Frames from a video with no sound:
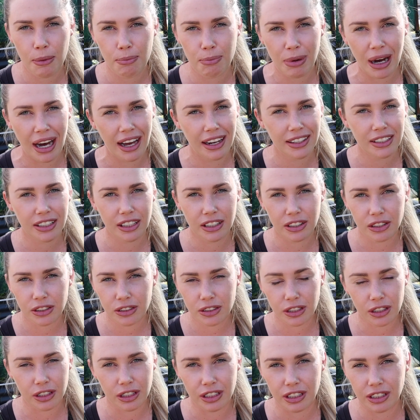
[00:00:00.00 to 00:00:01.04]
but
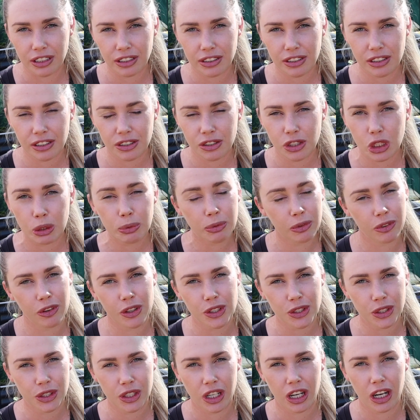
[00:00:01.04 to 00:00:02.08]
it is super
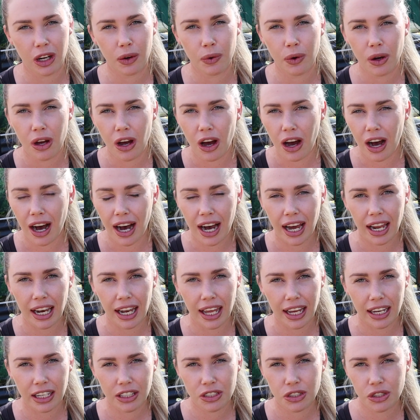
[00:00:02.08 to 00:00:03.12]
versatile. I
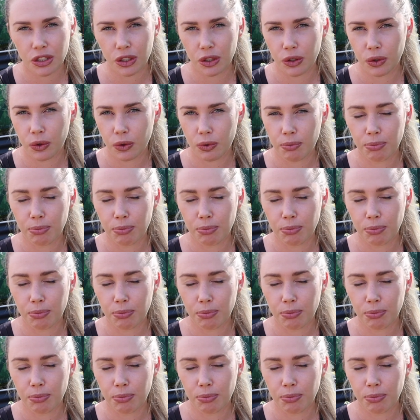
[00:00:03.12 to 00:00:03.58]
like to